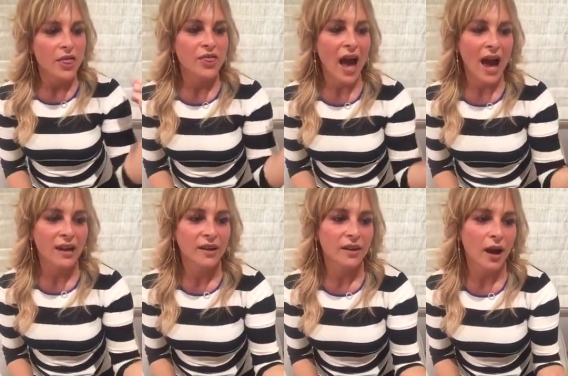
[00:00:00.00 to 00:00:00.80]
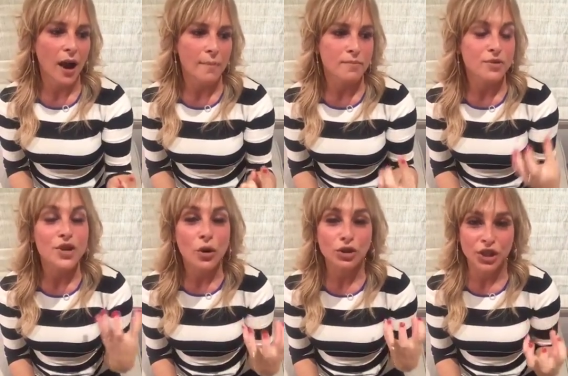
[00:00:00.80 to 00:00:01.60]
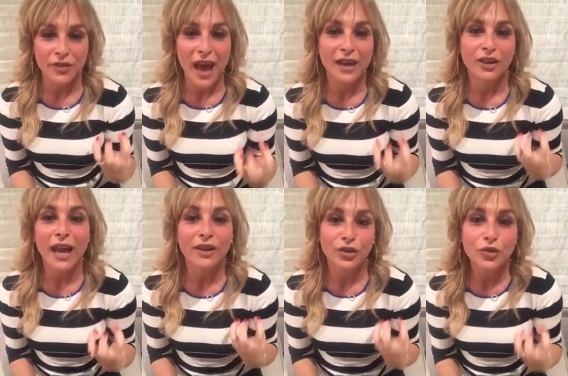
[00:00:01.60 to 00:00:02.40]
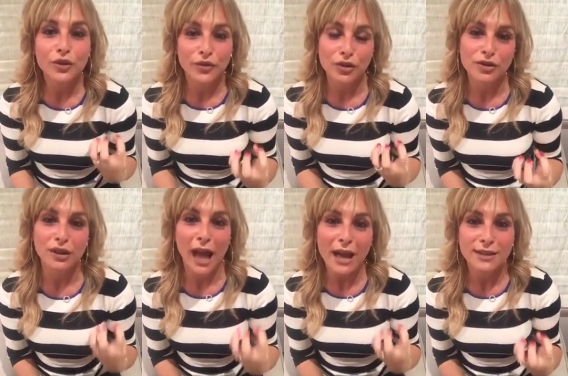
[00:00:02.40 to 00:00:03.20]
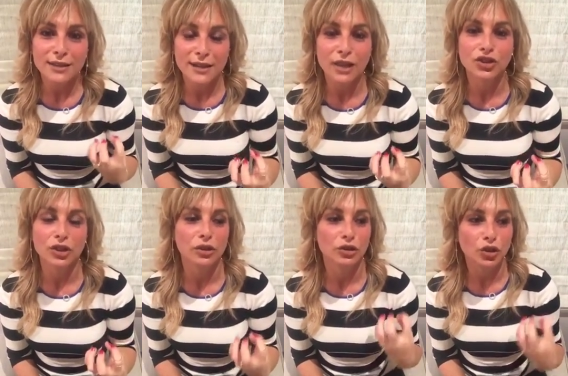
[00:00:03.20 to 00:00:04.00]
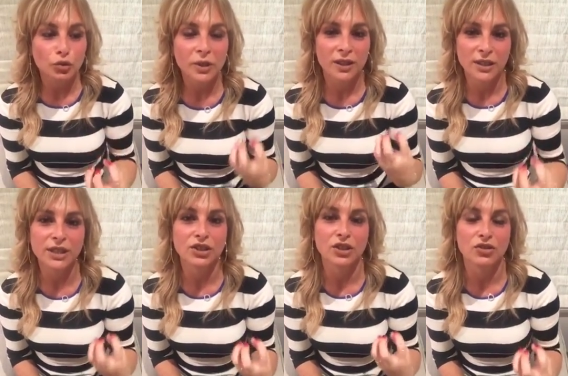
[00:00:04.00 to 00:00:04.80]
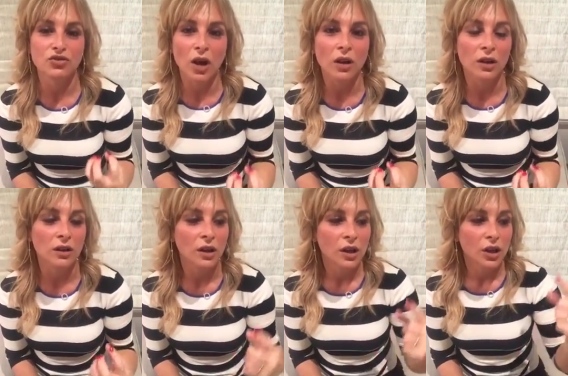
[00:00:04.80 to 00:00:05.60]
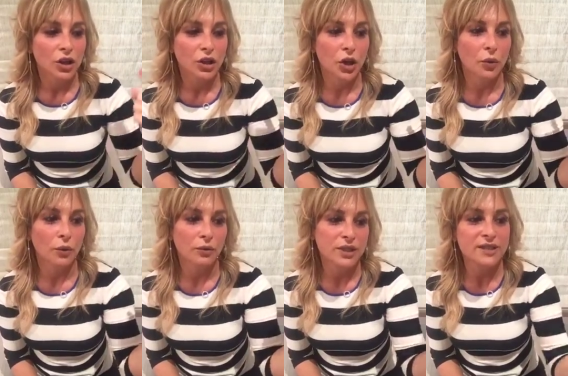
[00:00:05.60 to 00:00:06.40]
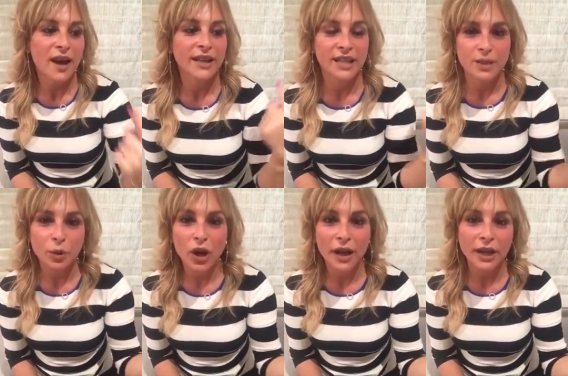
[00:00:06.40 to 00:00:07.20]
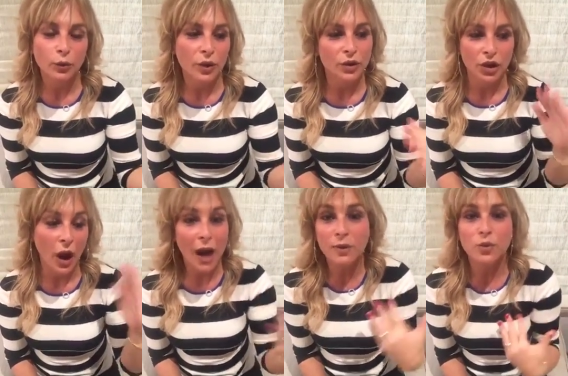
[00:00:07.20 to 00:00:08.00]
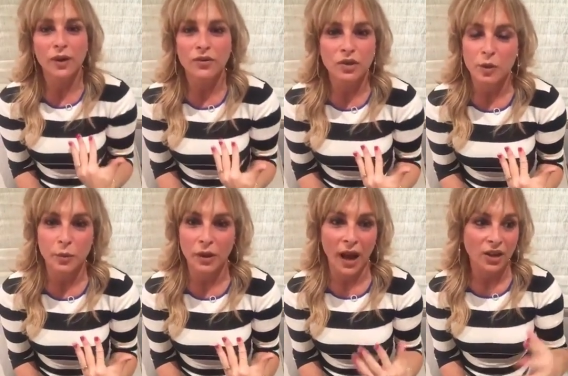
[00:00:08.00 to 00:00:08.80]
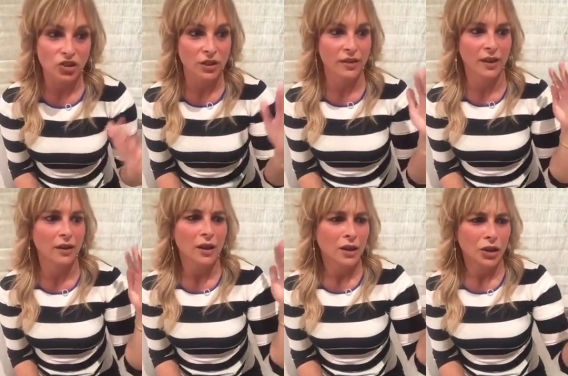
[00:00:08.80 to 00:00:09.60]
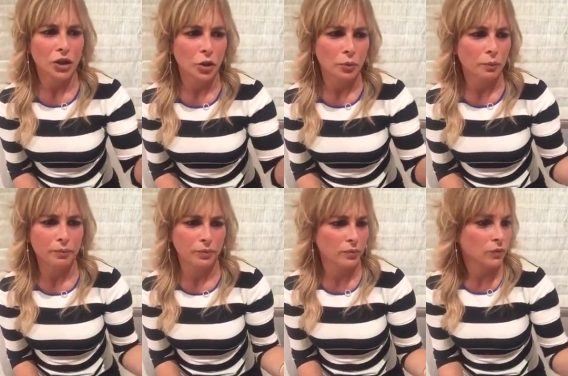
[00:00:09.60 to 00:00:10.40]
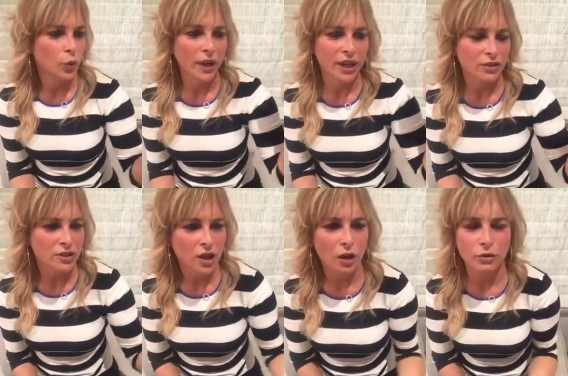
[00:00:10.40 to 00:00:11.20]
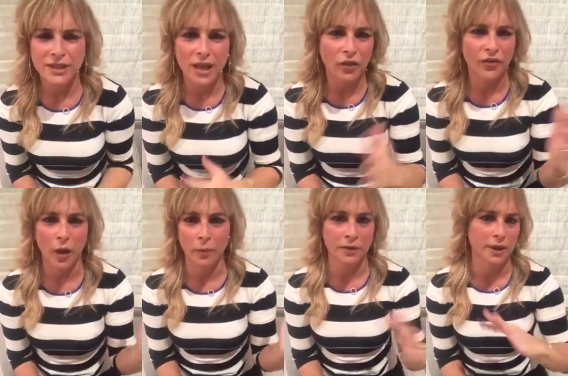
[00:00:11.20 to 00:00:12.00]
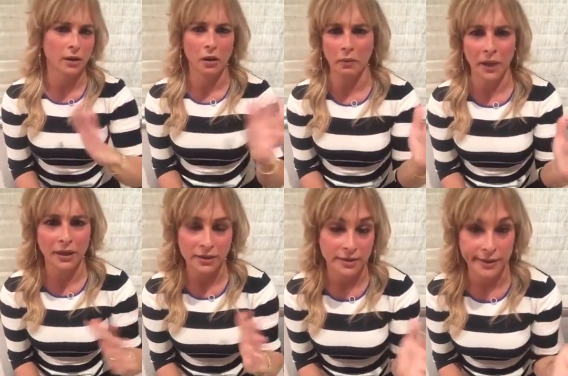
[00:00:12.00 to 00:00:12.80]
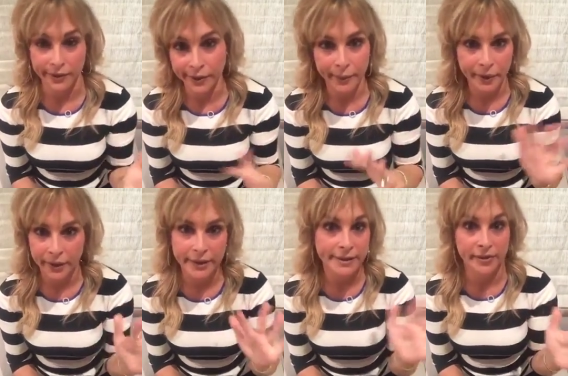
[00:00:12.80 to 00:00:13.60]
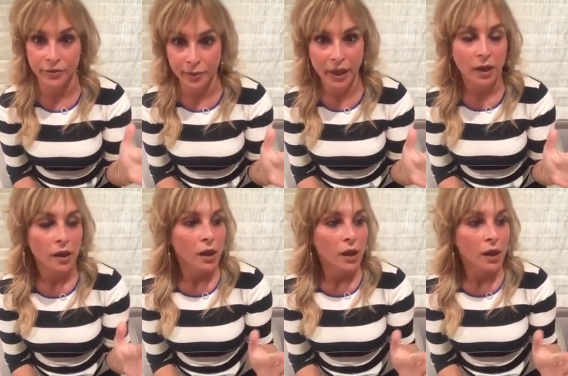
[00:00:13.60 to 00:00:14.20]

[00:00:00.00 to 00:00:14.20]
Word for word: that um, notion, that universal existential human condition struggle you know society has put on it you know i was one of those people actually that you know 20 years ago self-help i was like oh i'm not into self-help you know that's not for me